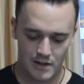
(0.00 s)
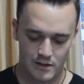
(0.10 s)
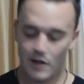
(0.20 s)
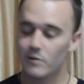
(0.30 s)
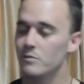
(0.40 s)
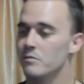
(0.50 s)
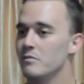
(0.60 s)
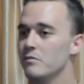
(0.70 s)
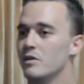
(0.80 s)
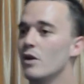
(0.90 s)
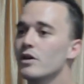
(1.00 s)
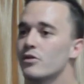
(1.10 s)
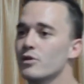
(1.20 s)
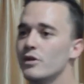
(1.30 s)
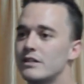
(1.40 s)
So, going
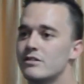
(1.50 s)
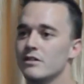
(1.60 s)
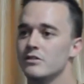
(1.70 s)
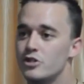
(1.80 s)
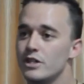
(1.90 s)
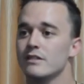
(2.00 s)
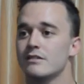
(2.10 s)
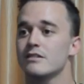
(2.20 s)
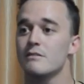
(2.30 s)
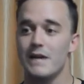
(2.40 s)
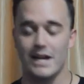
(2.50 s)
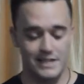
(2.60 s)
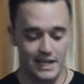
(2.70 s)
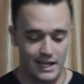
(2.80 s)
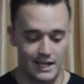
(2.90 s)
through it is, Jesus is the man
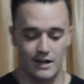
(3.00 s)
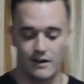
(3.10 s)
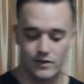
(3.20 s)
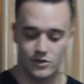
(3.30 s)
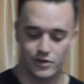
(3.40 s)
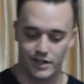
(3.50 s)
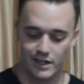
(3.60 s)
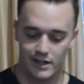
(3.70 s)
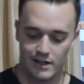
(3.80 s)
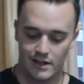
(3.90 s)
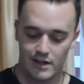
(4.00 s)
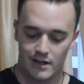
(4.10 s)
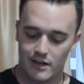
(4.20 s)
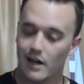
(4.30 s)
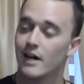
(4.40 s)
taking care of the tree,
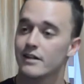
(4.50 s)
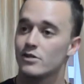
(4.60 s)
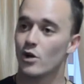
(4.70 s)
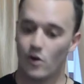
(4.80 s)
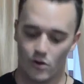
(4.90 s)
God is the